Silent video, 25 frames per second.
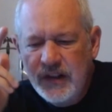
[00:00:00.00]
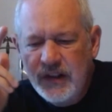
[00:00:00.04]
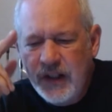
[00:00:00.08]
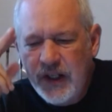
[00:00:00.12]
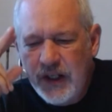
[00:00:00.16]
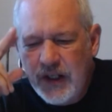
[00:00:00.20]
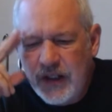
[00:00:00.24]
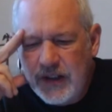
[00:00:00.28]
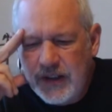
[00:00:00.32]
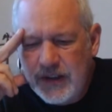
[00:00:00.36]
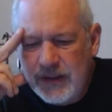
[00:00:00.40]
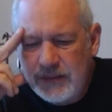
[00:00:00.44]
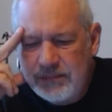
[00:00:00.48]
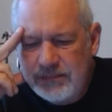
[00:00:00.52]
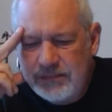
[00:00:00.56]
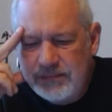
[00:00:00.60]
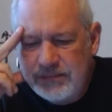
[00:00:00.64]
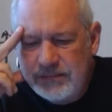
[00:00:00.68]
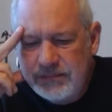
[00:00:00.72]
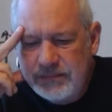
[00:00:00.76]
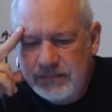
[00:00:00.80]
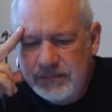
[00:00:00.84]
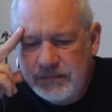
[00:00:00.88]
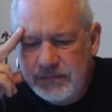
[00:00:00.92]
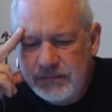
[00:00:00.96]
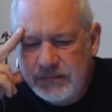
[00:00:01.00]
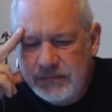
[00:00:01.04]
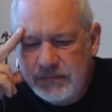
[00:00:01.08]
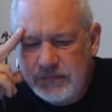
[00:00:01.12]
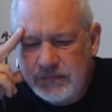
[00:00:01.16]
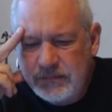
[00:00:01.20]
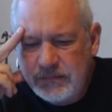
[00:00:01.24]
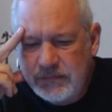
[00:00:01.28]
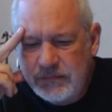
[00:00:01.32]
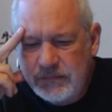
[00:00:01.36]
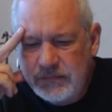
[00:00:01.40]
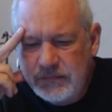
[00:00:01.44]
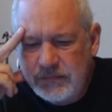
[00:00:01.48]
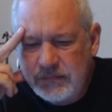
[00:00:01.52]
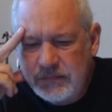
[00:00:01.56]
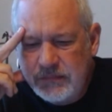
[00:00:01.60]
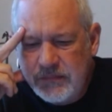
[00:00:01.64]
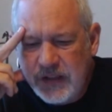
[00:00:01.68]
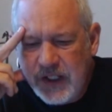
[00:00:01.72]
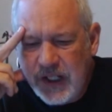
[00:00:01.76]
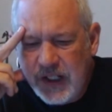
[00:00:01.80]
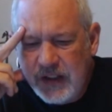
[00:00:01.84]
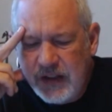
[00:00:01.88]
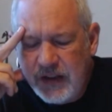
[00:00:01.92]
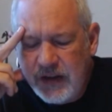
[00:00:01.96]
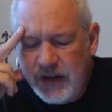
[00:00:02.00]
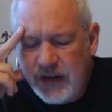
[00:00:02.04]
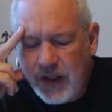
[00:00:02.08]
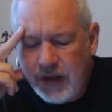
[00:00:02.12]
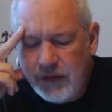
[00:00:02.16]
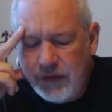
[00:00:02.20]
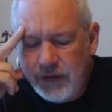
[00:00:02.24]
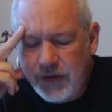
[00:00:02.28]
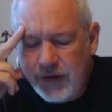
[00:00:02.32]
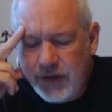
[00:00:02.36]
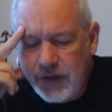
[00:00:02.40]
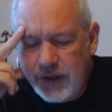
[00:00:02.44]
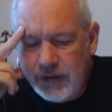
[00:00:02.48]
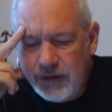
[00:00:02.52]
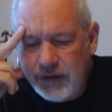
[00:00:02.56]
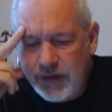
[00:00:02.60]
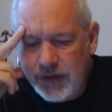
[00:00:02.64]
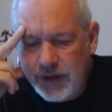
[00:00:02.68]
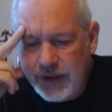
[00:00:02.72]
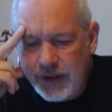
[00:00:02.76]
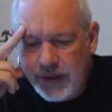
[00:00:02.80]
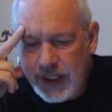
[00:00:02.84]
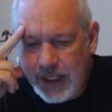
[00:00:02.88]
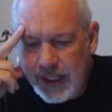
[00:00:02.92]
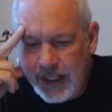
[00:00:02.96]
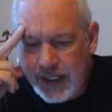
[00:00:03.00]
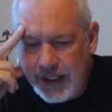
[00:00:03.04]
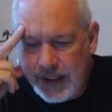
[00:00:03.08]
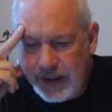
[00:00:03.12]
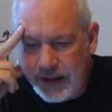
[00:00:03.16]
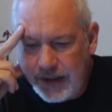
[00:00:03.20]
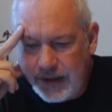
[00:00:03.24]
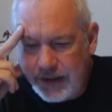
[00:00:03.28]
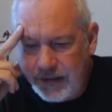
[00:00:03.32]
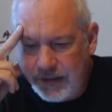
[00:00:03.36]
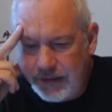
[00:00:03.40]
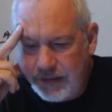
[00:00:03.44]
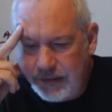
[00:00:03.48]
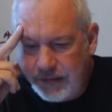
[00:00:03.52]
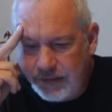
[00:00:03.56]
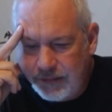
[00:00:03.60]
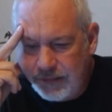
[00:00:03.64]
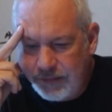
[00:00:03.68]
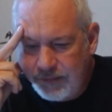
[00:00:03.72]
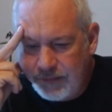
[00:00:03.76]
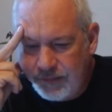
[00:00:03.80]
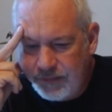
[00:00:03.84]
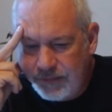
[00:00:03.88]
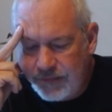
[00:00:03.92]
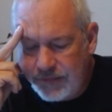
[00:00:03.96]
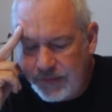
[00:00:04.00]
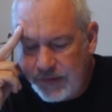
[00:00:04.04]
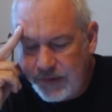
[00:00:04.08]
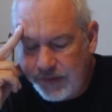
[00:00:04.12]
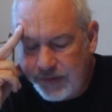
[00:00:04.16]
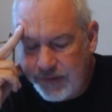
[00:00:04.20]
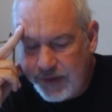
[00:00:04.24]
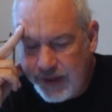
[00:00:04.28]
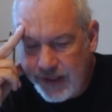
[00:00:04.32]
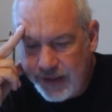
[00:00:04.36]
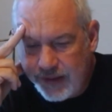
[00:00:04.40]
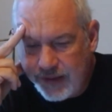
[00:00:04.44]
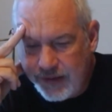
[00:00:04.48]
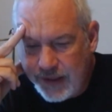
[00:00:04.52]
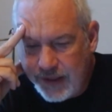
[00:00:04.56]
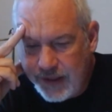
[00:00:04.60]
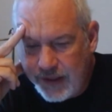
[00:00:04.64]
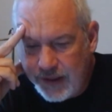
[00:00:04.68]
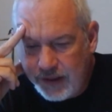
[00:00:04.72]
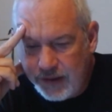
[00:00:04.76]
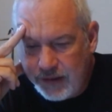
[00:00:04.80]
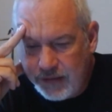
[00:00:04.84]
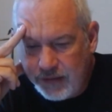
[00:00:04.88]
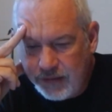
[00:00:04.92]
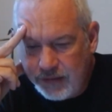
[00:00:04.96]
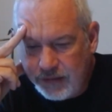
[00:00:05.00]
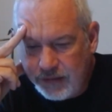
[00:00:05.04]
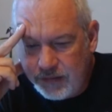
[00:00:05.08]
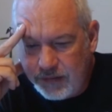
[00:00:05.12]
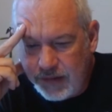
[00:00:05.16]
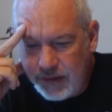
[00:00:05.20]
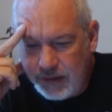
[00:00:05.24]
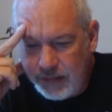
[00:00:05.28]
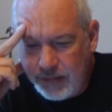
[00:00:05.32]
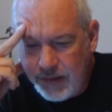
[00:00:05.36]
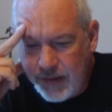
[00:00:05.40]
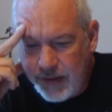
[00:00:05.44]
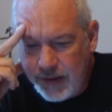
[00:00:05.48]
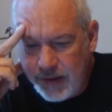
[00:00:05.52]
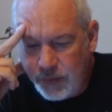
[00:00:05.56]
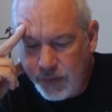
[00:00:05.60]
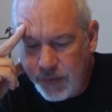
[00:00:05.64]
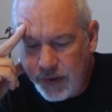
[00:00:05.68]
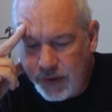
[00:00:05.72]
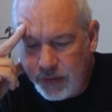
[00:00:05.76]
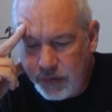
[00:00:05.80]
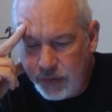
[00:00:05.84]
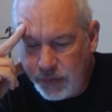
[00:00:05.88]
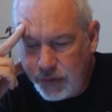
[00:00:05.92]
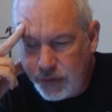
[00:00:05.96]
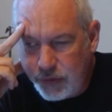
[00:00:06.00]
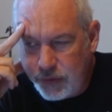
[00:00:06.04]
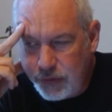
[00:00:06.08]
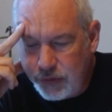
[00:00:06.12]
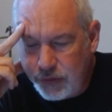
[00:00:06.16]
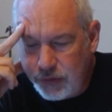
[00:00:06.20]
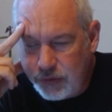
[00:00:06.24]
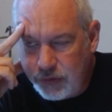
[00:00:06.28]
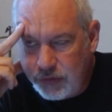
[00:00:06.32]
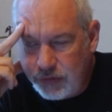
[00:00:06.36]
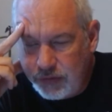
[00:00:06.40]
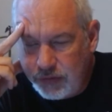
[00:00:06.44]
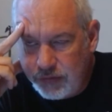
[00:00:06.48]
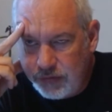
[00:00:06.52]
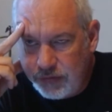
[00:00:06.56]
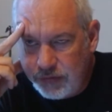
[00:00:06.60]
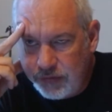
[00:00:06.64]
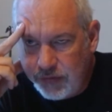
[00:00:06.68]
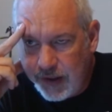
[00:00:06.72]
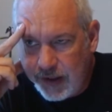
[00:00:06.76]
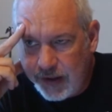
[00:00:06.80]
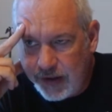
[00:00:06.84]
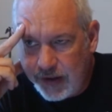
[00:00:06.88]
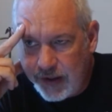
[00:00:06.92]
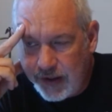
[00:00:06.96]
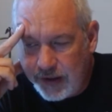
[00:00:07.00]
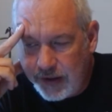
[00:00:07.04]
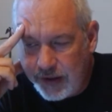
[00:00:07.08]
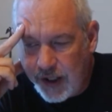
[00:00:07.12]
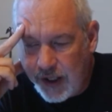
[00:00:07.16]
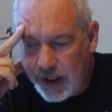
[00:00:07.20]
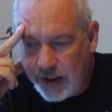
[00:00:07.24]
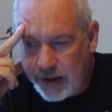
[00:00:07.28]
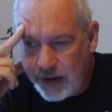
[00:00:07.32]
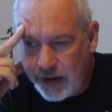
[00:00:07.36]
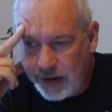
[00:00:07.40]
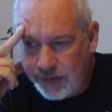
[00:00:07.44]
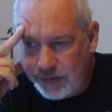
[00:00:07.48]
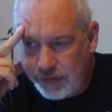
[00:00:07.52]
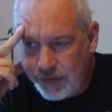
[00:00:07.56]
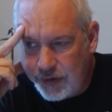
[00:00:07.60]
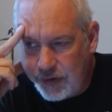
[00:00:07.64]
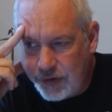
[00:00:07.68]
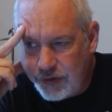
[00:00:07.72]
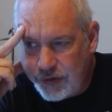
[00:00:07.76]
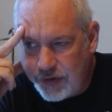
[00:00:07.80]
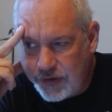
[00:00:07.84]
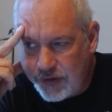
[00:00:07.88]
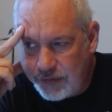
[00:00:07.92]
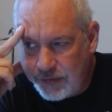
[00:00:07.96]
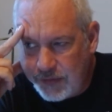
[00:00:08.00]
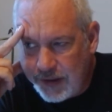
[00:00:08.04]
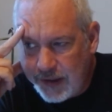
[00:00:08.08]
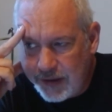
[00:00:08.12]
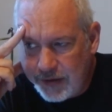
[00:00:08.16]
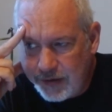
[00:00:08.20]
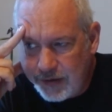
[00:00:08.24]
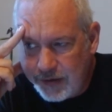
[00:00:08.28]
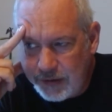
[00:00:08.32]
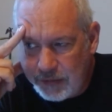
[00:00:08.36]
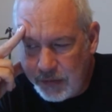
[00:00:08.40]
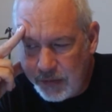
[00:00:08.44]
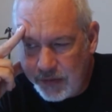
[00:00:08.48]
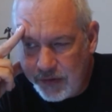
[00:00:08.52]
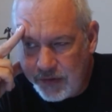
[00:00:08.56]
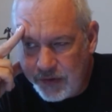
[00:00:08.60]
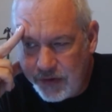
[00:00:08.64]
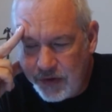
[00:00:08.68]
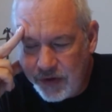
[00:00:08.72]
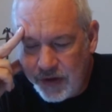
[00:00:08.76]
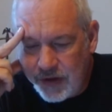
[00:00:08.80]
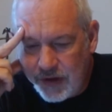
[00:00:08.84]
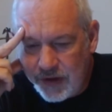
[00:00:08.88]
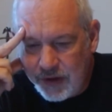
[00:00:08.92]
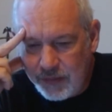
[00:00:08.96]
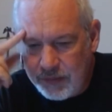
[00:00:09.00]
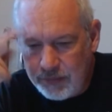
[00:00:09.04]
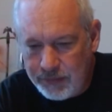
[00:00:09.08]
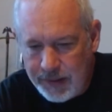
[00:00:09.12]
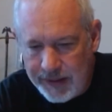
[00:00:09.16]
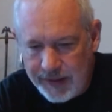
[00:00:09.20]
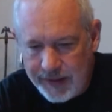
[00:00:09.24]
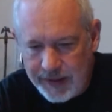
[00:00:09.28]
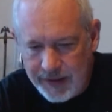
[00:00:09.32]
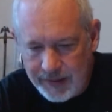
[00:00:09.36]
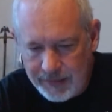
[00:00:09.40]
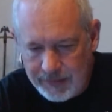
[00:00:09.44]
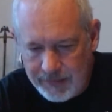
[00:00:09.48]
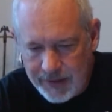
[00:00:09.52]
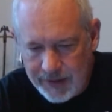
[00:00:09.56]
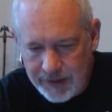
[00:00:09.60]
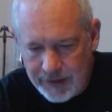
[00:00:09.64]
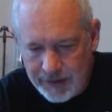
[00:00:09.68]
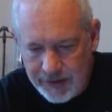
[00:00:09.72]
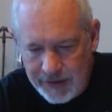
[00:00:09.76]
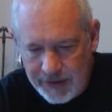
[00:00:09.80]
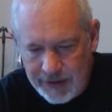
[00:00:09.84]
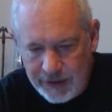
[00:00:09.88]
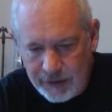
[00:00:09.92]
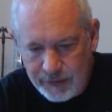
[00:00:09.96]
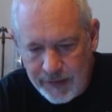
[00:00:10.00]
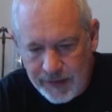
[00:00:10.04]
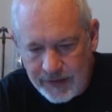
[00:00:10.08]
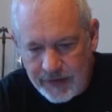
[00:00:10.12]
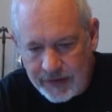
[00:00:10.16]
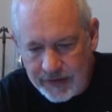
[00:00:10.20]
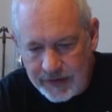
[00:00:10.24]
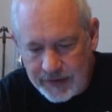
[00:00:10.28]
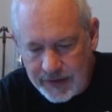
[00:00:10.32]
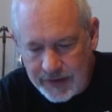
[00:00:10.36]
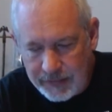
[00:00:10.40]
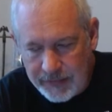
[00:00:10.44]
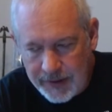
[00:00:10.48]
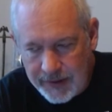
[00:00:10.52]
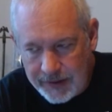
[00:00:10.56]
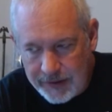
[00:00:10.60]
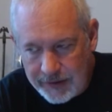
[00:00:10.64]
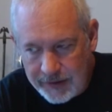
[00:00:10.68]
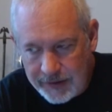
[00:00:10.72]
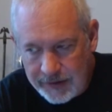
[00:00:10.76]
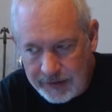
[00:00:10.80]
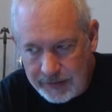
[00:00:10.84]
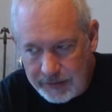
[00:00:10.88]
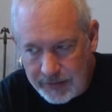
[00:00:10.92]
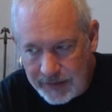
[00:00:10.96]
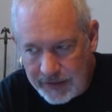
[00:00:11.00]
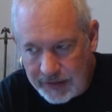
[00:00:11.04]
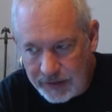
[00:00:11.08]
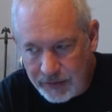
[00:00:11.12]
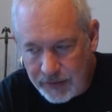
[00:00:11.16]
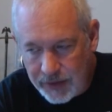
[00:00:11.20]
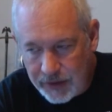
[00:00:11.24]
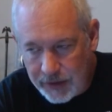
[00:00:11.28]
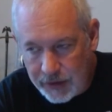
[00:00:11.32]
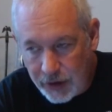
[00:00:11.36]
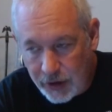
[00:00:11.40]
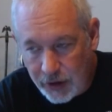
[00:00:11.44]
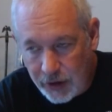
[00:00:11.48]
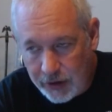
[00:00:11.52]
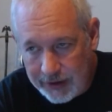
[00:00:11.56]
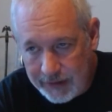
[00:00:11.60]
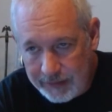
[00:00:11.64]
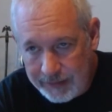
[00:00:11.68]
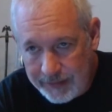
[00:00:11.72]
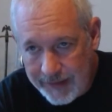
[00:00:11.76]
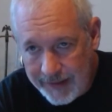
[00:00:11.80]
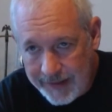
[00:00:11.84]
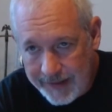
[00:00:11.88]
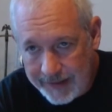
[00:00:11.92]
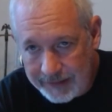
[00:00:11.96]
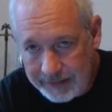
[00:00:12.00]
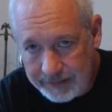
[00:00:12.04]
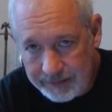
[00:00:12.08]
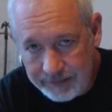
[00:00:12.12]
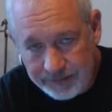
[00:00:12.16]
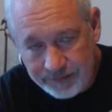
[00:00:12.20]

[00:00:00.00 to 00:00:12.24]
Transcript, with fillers: Um, I did. I really, really hated the fact that they made Wenwu like a knockoff version of Mandarin, but we still didn't make him Mandarin. He's basically Mandarin, but they want to call him that.